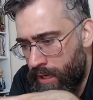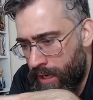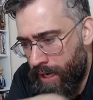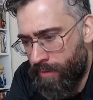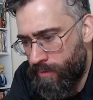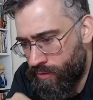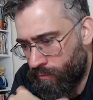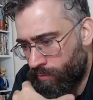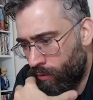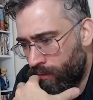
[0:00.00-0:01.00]
elements of
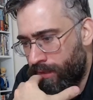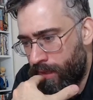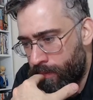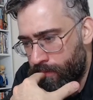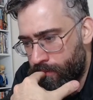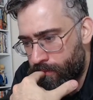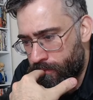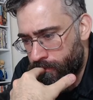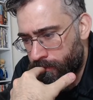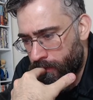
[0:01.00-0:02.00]
blue in
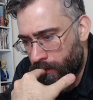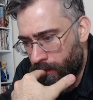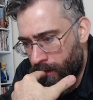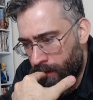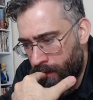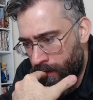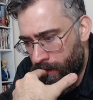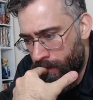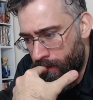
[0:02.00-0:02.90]
there.